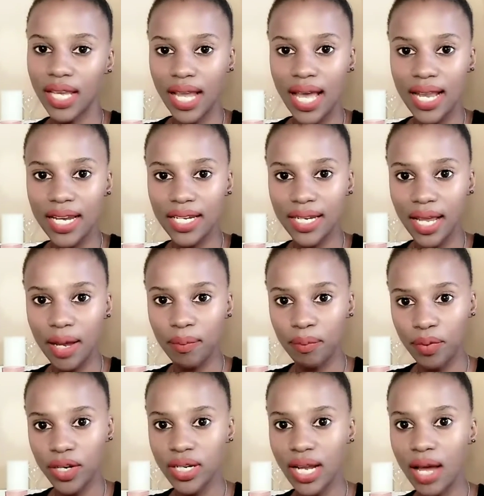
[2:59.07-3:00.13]
calendar
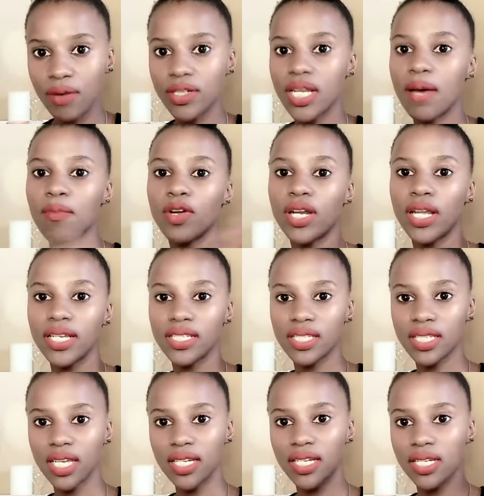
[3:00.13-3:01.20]
printout. I'm gonna
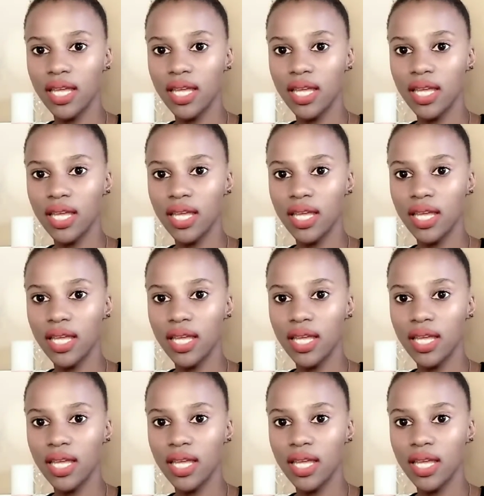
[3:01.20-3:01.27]
insert